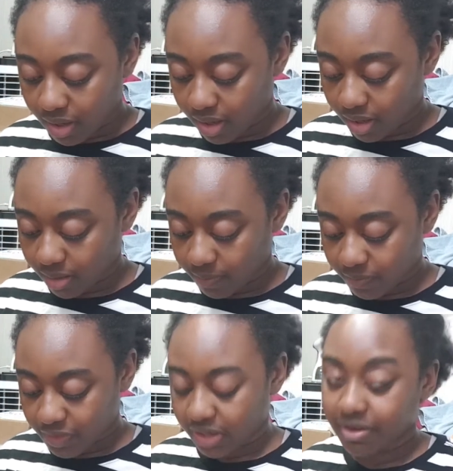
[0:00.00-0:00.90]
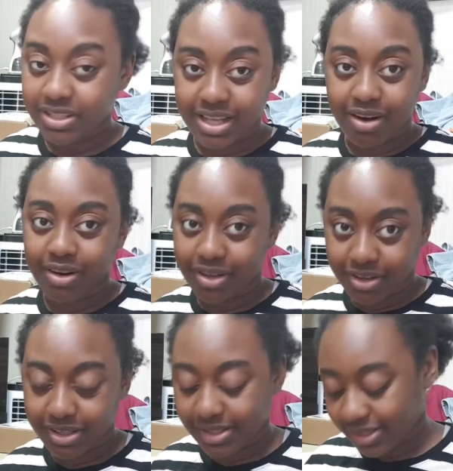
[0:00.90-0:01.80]
um the earrings that aren't
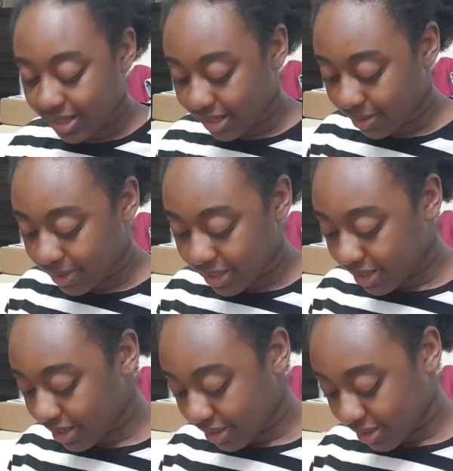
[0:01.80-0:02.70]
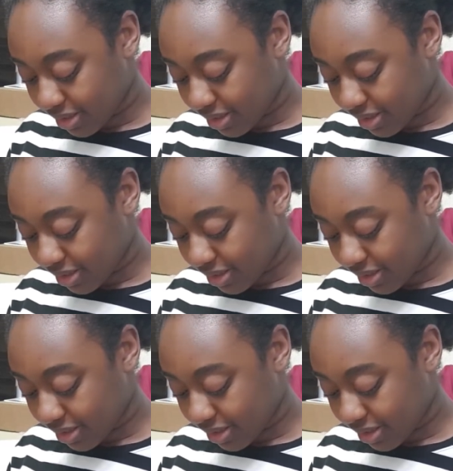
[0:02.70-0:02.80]
hooks anyway